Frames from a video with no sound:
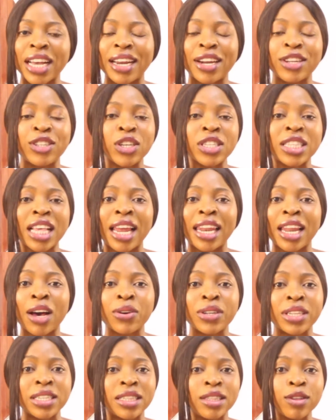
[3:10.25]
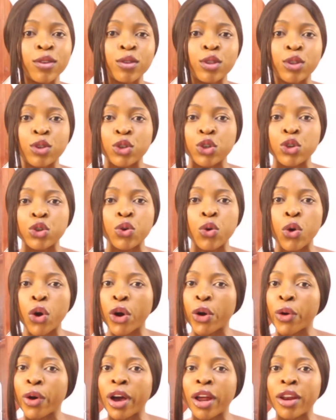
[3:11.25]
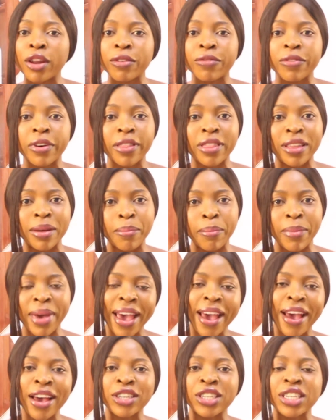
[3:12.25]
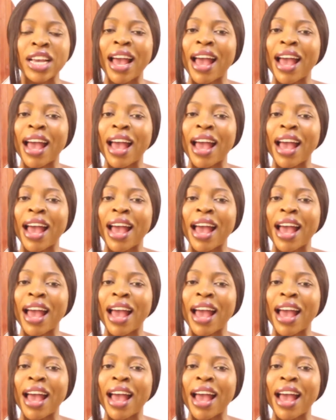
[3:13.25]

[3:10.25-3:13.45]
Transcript: and they just allow the snails to, you know, crawl over the mesh,